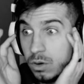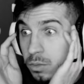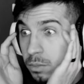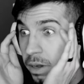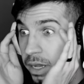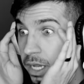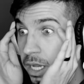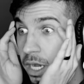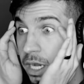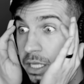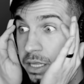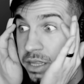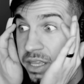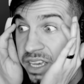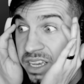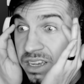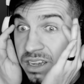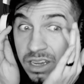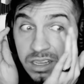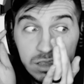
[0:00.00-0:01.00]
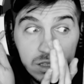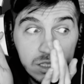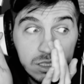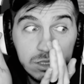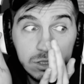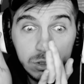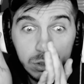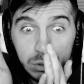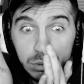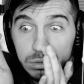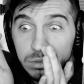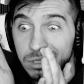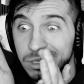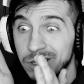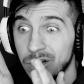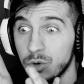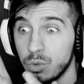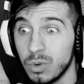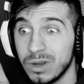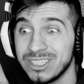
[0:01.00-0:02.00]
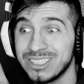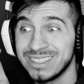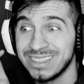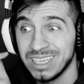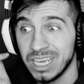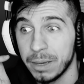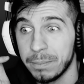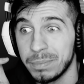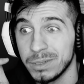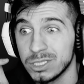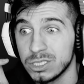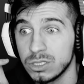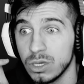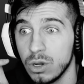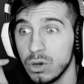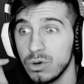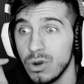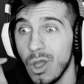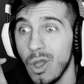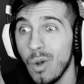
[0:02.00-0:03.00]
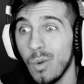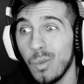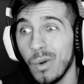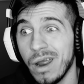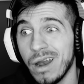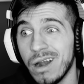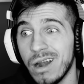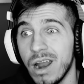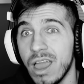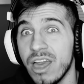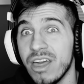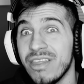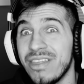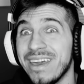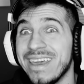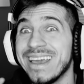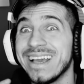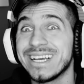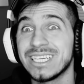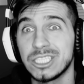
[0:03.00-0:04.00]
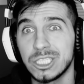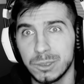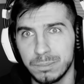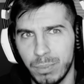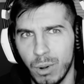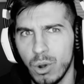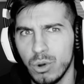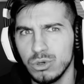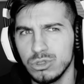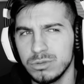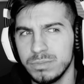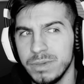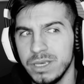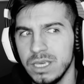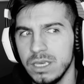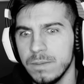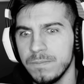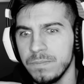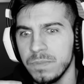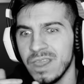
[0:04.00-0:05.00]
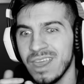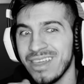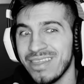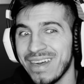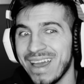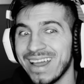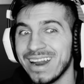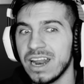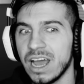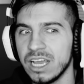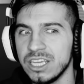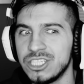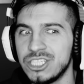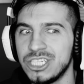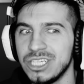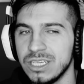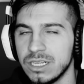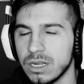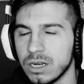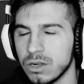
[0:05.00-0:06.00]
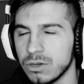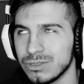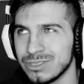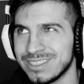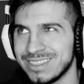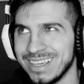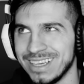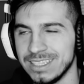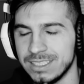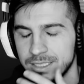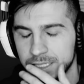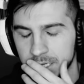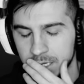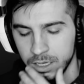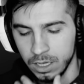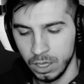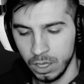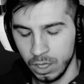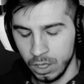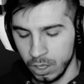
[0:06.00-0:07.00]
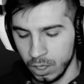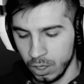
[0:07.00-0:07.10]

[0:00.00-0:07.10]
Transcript: Oh my god, thank god this dude didn't watch the episode where they exposed me that I cheated on Stacey.